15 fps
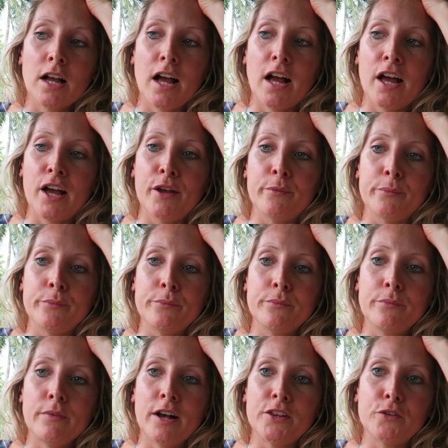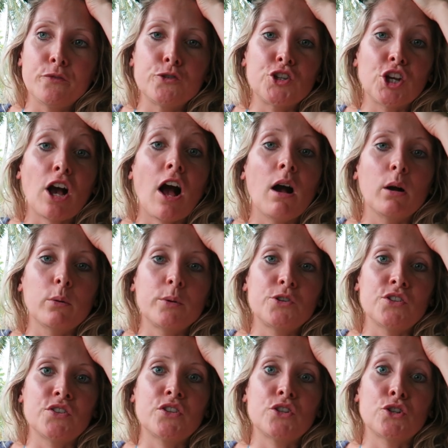And the Fujikawa,
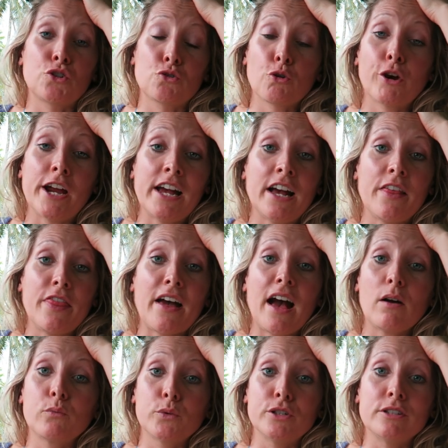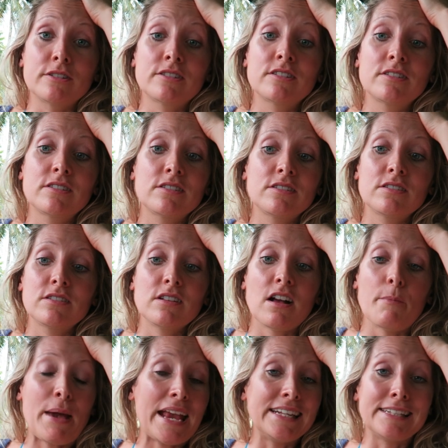which is the destroyer, that was
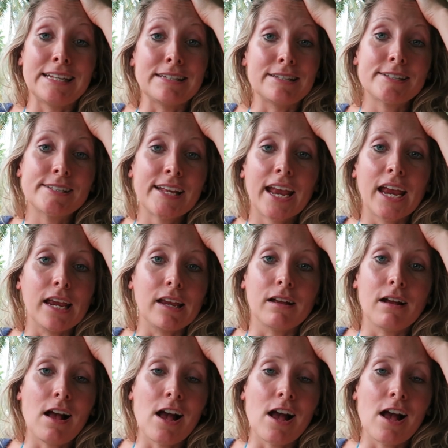amazing to see,